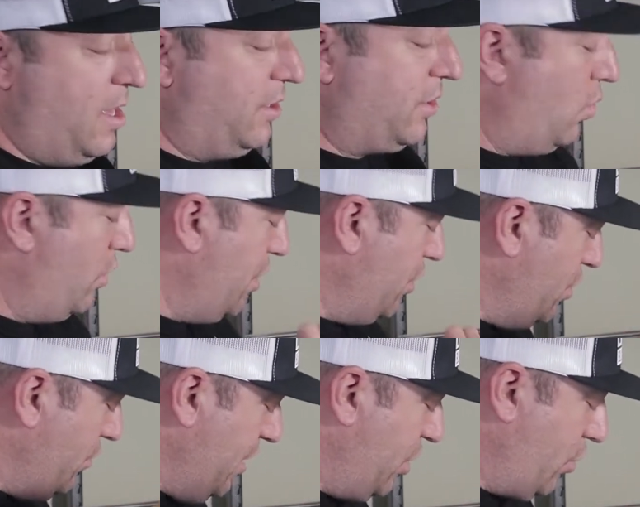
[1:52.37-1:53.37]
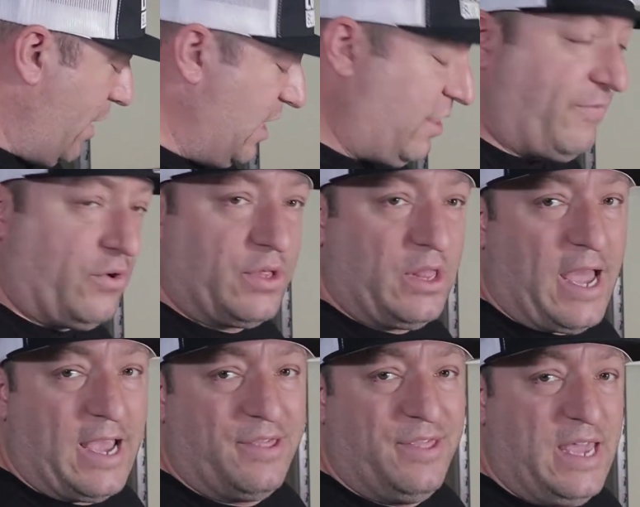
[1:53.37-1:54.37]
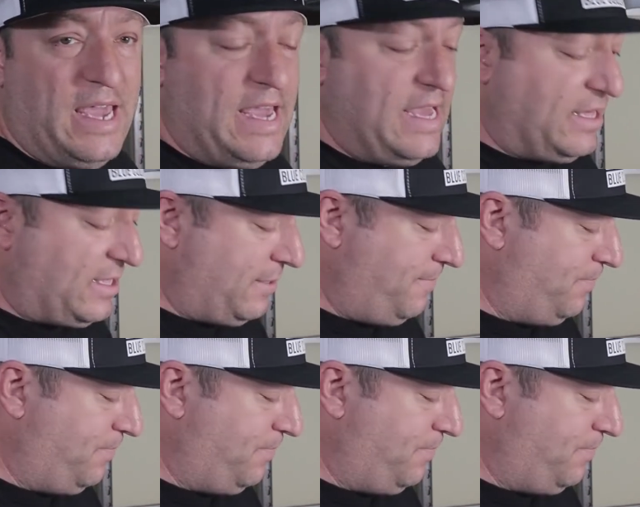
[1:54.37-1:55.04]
So when you're doing transfers like these,